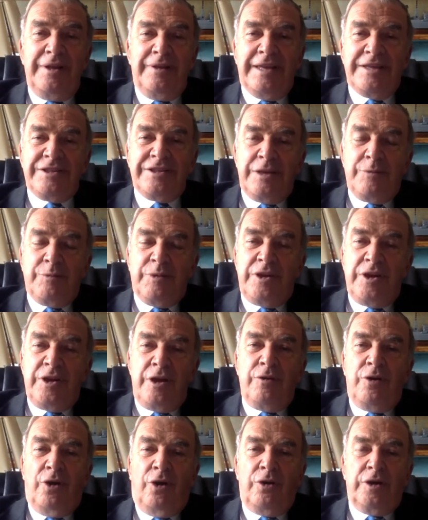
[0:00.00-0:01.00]
they said, we're no
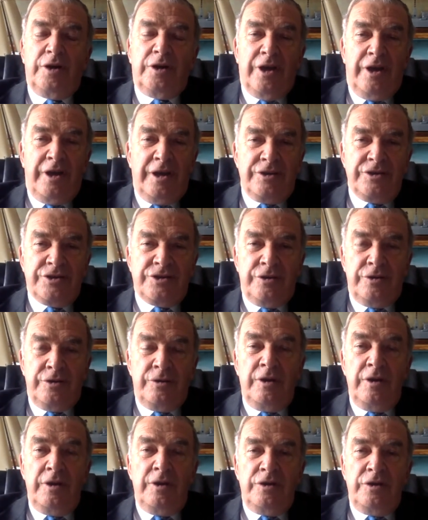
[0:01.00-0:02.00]
longer going
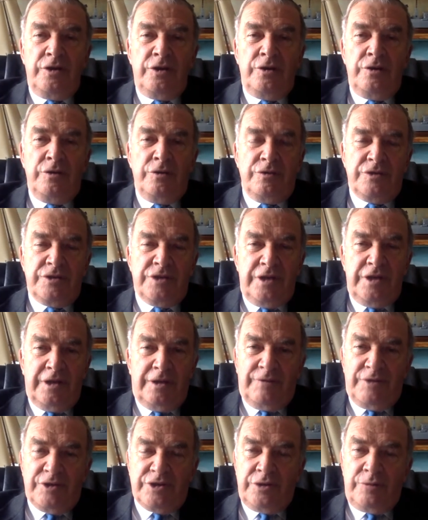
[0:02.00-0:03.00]
to use the
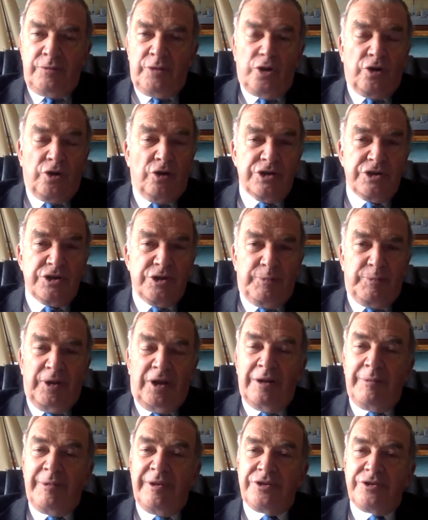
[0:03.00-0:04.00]
Hikvision across the
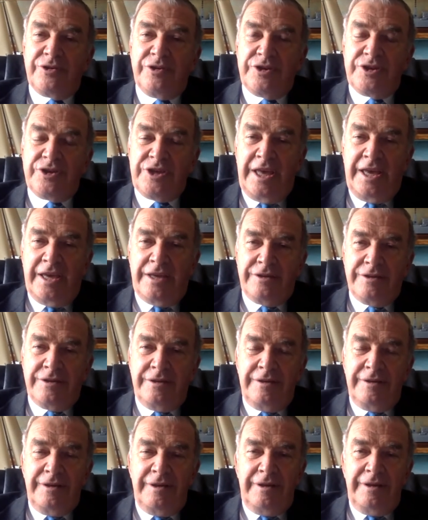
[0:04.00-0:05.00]
Parliamentary Estate.
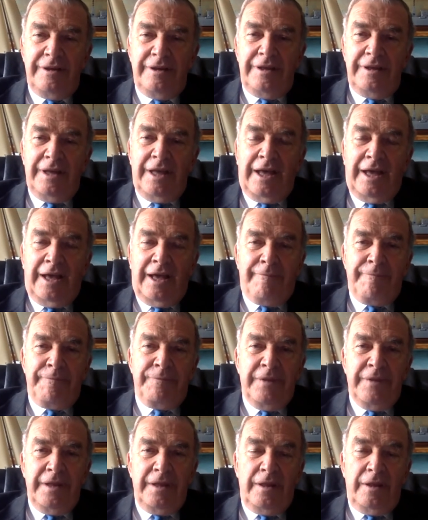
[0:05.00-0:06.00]

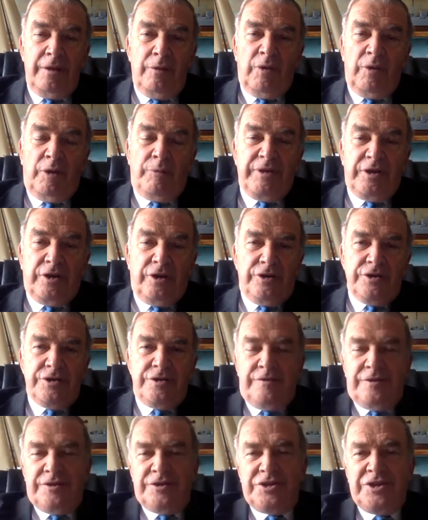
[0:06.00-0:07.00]
Well, because
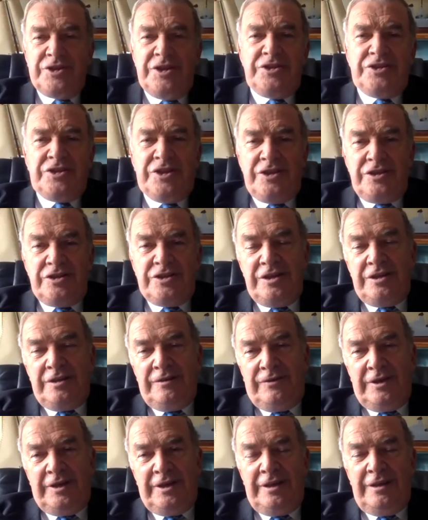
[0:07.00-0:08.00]
of the
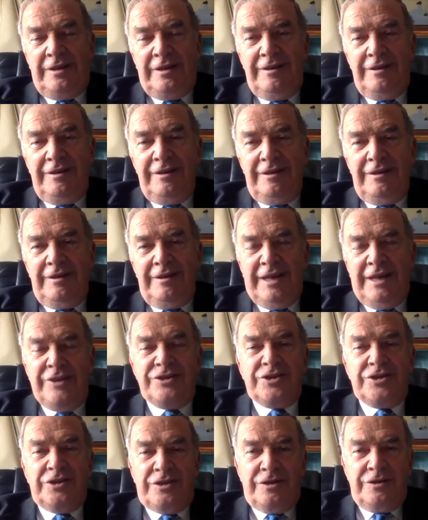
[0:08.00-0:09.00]
CCTV
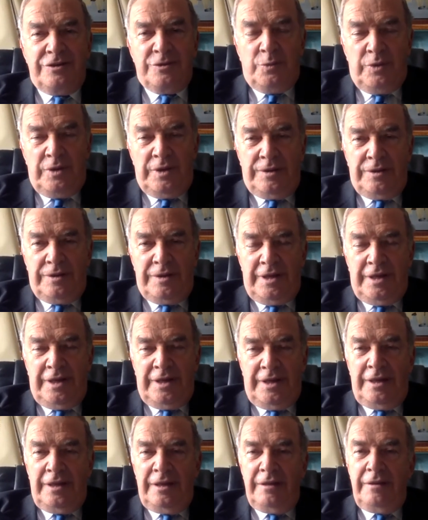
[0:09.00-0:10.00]
incident with
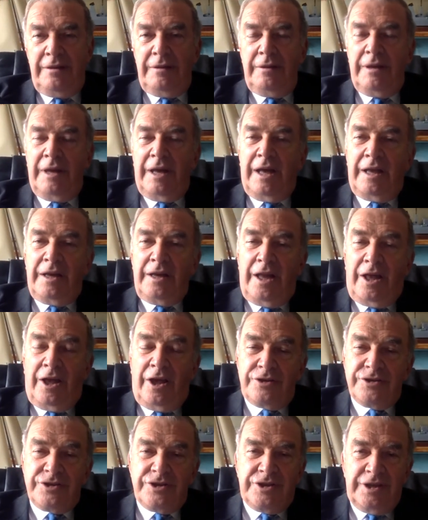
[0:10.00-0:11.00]
the
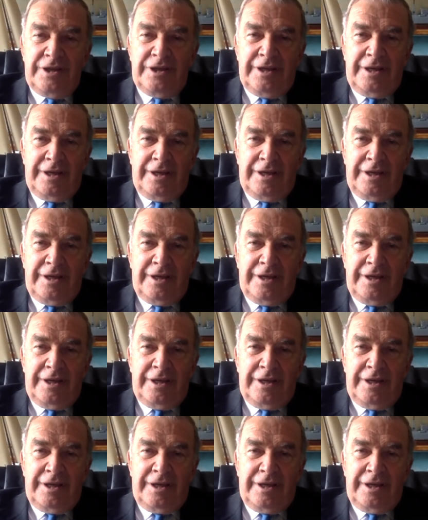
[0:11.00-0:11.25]
last